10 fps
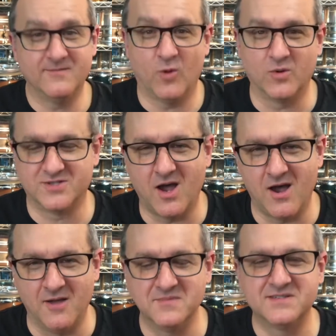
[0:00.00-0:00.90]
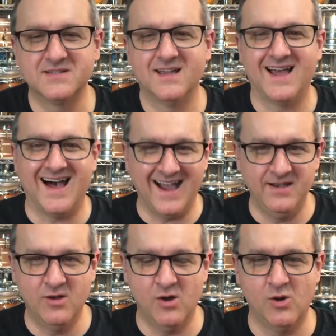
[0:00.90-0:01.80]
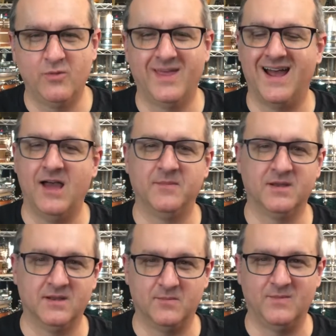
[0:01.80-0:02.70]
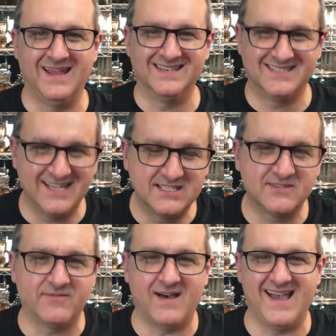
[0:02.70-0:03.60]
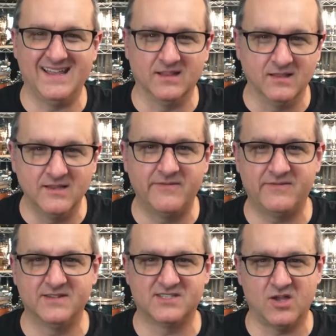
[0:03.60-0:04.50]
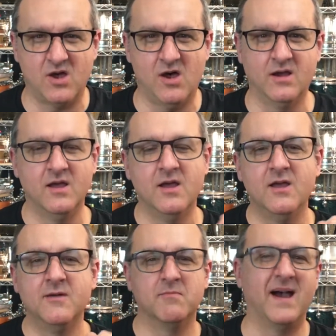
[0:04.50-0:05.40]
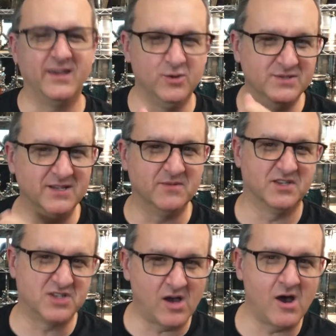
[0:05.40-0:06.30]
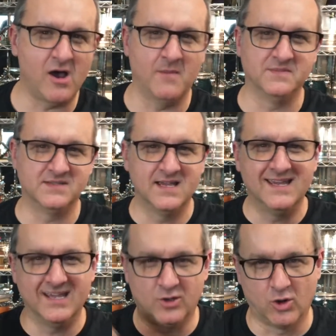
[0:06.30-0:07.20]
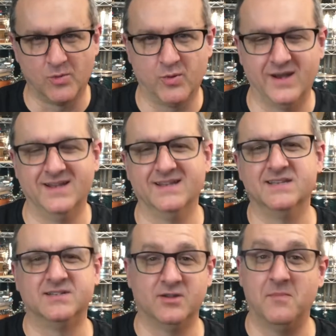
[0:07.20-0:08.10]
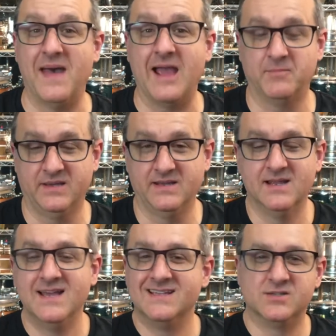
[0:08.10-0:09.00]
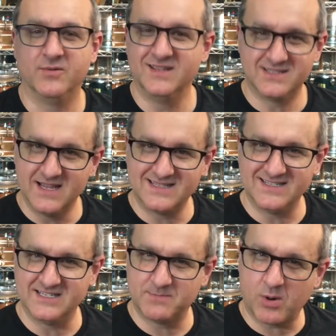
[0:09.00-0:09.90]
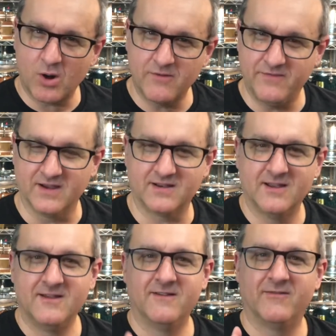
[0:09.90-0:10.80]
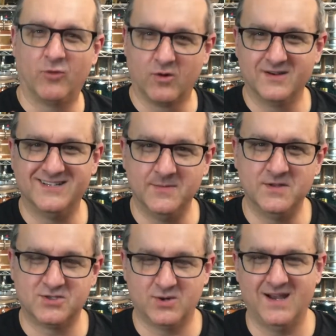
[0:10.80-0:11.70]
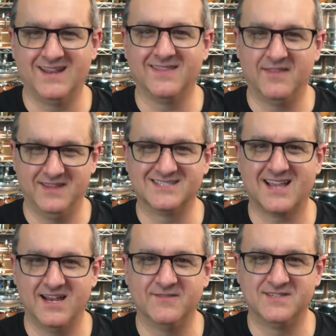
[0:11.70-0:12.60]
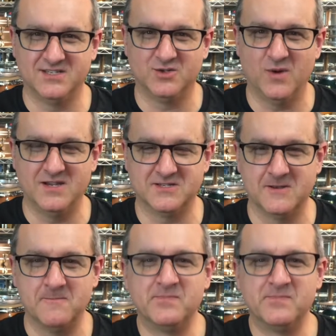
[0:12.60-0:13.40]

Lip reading: or toms, I know that I'm going to intensify and lift the song by using the toms incorporated into the backbeat. So this lesson is perfect for demonstrating this kind of situation.